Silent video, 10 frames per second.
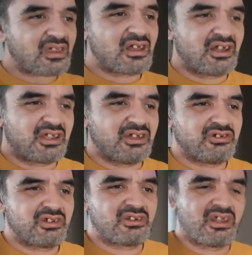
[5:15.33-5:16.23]
I guess
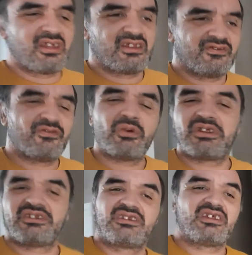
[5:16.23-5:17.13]
you could say the
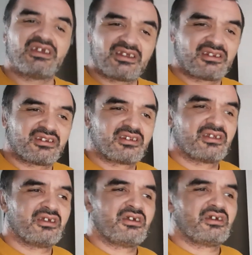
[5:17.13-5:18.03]
46.
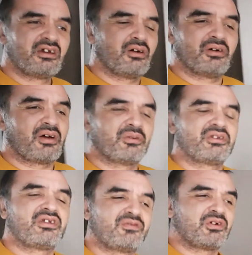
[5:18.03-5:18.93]
Well, I wouldn't
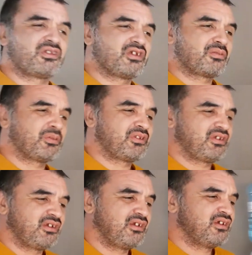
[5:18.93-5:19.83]
say 46, but
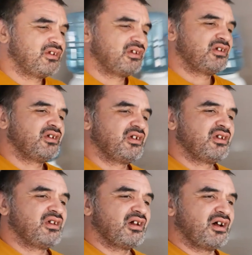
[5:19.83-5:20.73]
the,
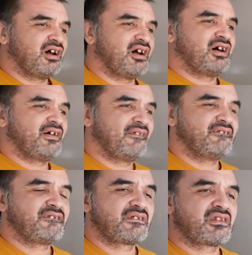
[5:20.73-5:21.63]
uh,
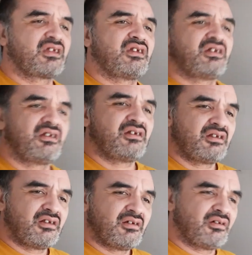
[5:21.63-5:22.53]

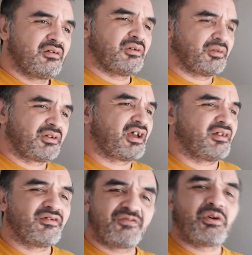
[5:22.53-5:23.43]
well, yeah,
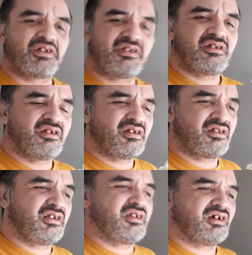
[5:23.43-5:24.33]
the 40,
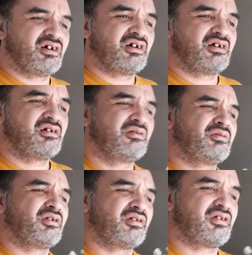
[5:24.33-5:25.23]
the, uh,
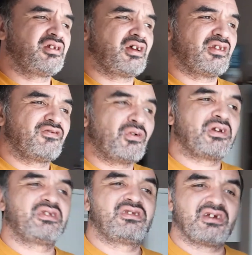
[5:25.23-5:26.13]
what is it? Yeah, the
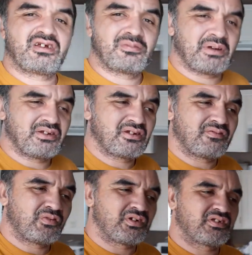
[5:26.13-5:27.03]
46, basically
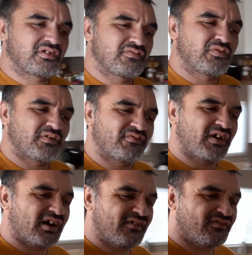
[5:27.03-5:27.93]
46 to
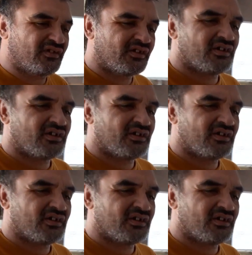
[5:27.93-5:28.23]
45.